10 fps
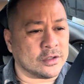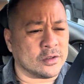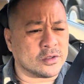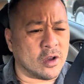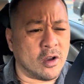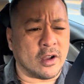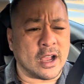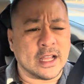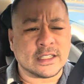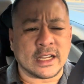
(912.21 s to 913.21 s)
So there's all
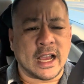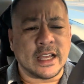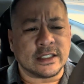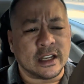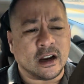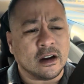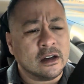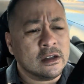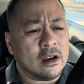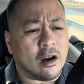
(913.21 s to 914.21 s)
kinds of guys there,
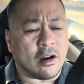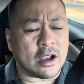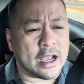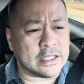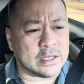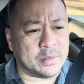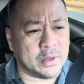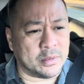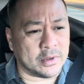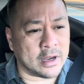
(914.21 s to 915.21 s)
all kinds of
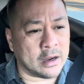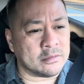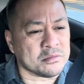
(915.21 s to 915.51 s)
people there